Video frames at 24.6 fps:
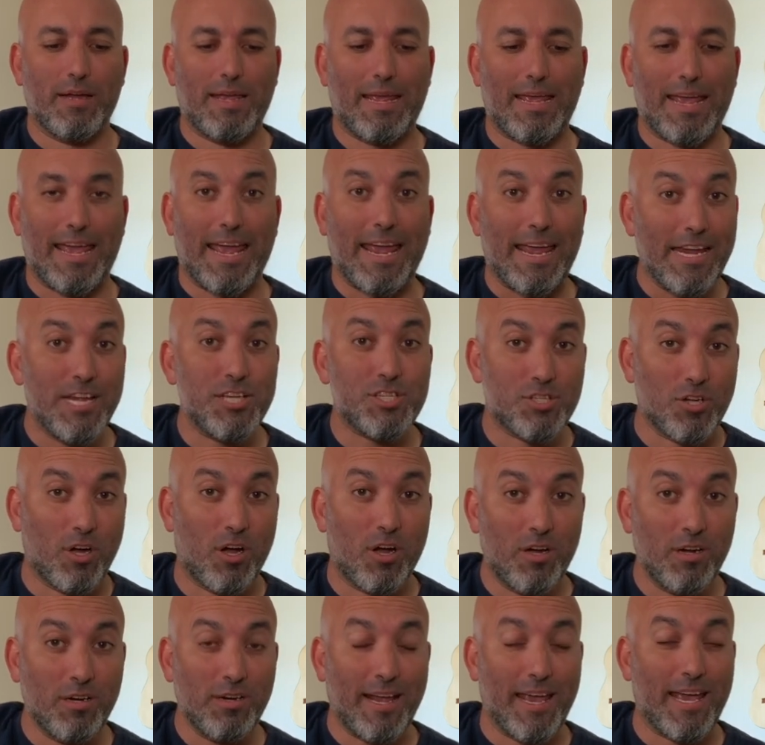a
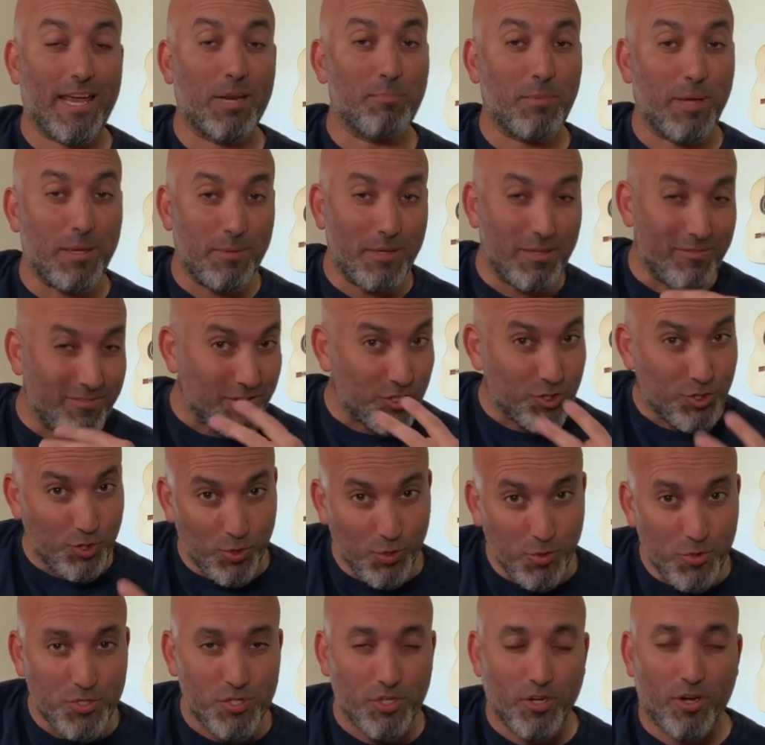song and maybe even
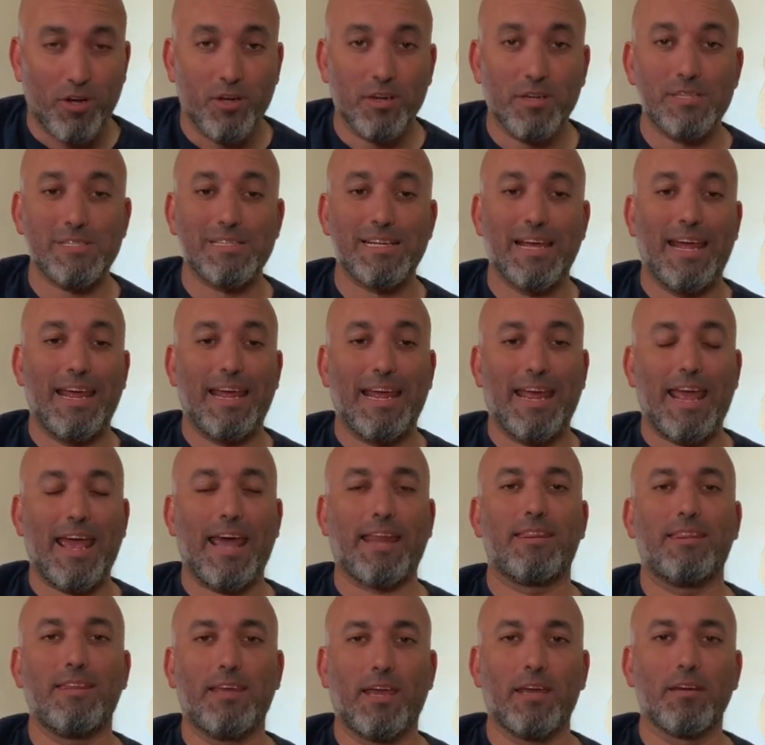two songs
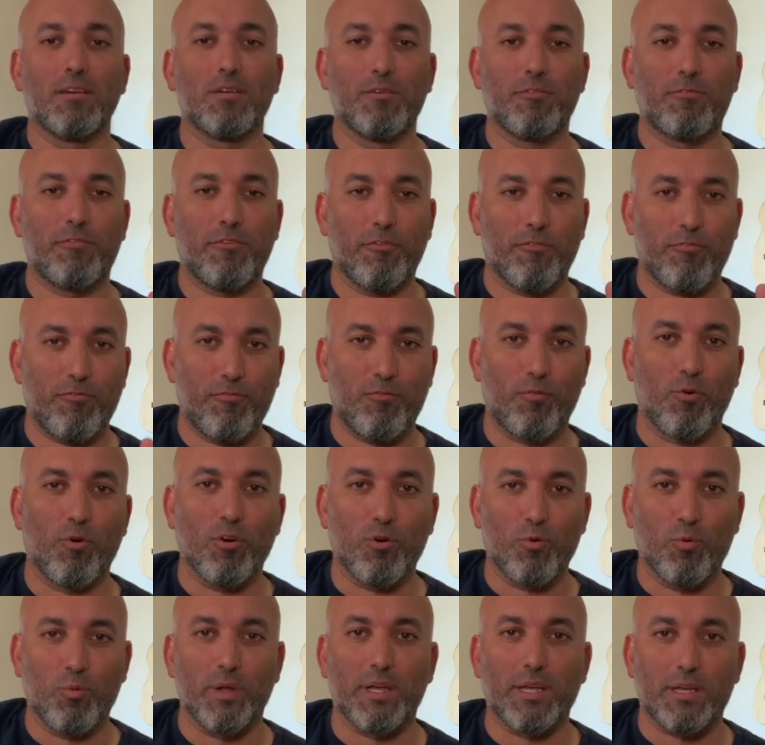at the end of
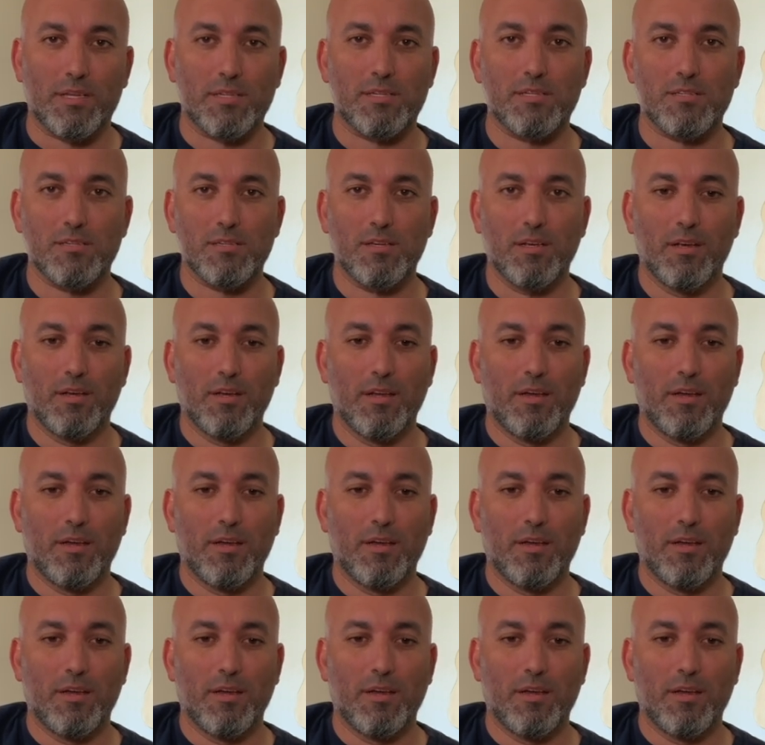4 weeks.